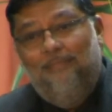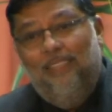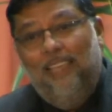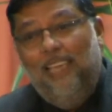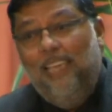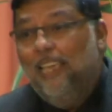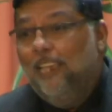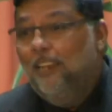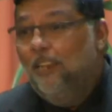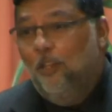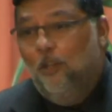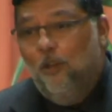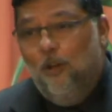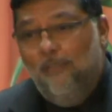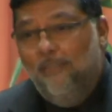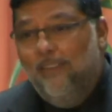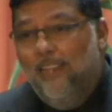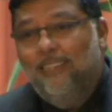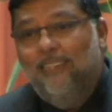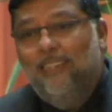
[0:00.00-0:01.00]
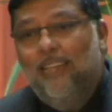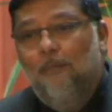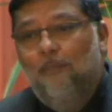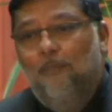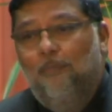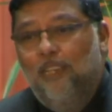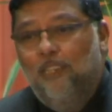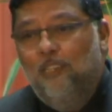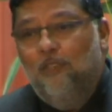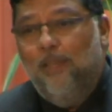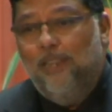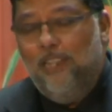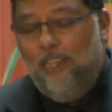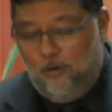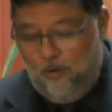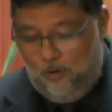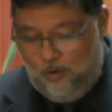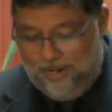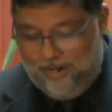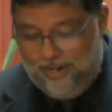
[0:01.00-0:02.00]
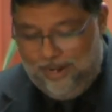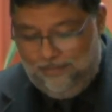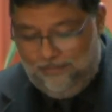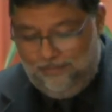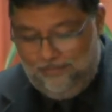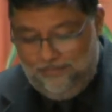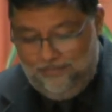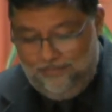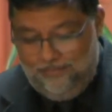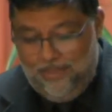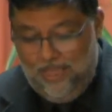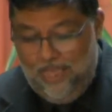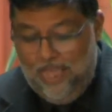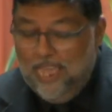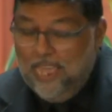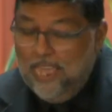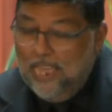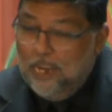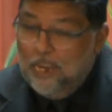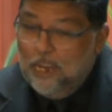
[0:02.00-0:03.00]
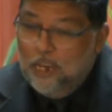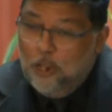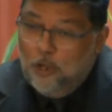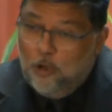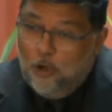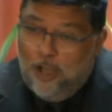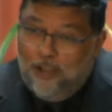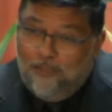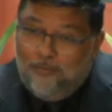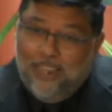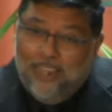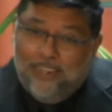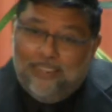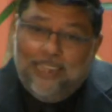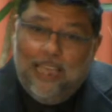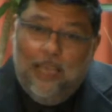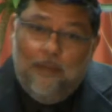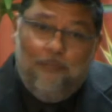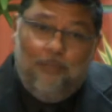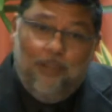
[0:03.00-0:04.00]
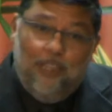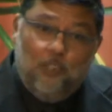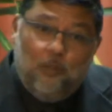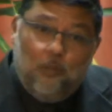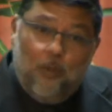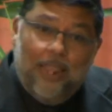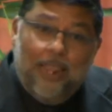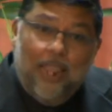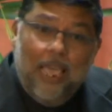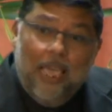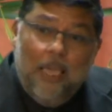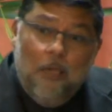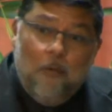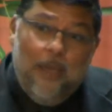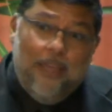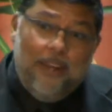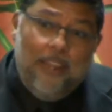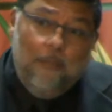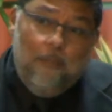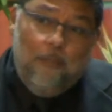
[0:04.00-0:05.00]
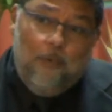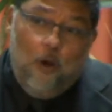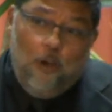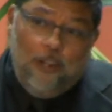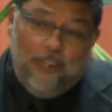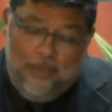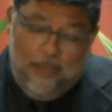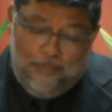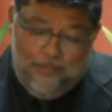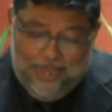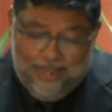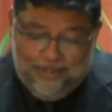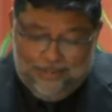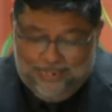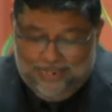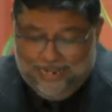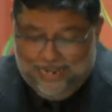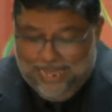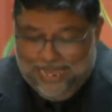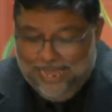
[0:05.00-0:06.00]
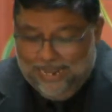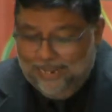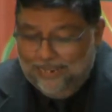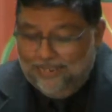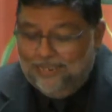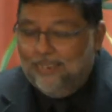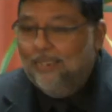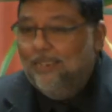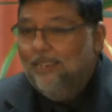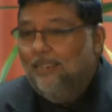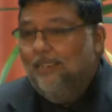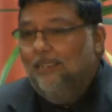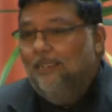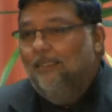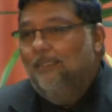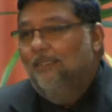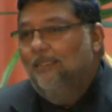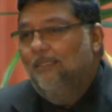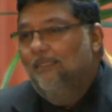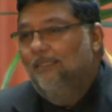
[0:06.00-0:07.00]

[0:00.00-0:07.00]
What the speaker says: He knew of their tempers when he called them. He knew of their tempers when he brought them into the inner circle.